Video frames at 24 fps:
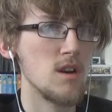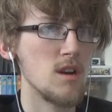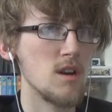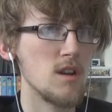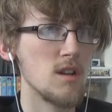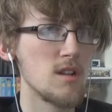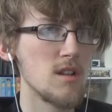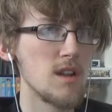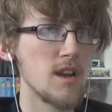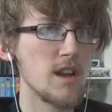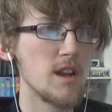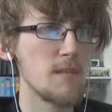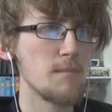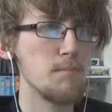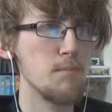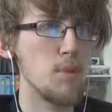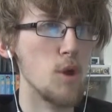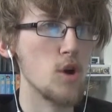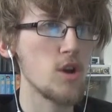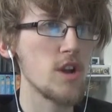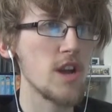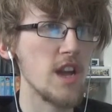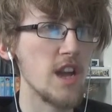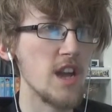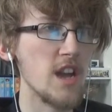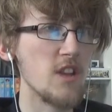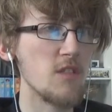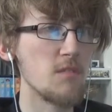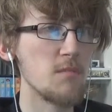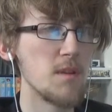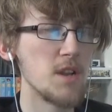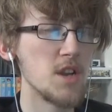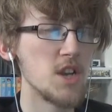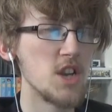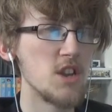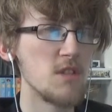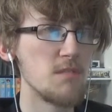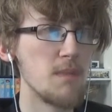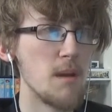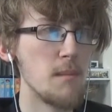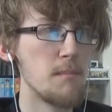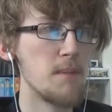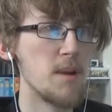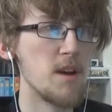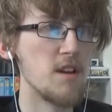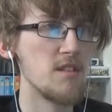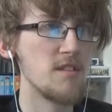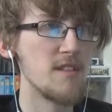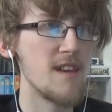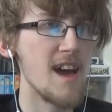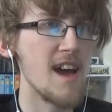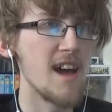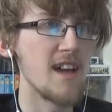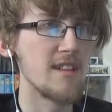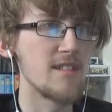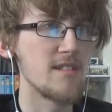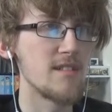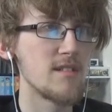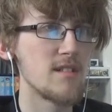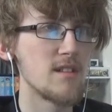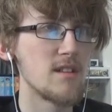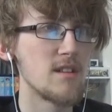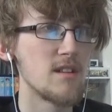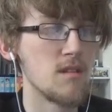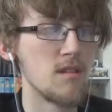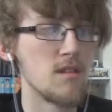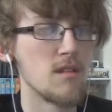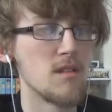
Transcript: It's like Bucky, but she's been possessed.